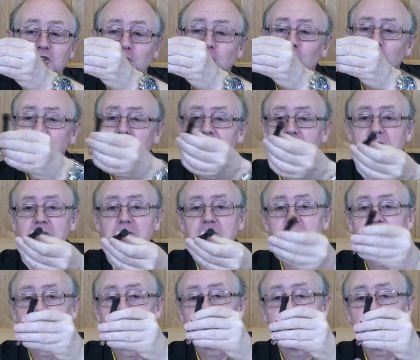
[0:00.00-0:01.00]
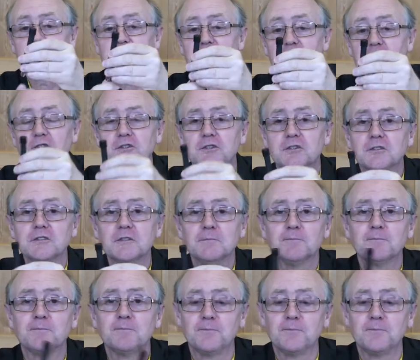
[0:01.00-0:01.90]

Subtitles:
too, externally.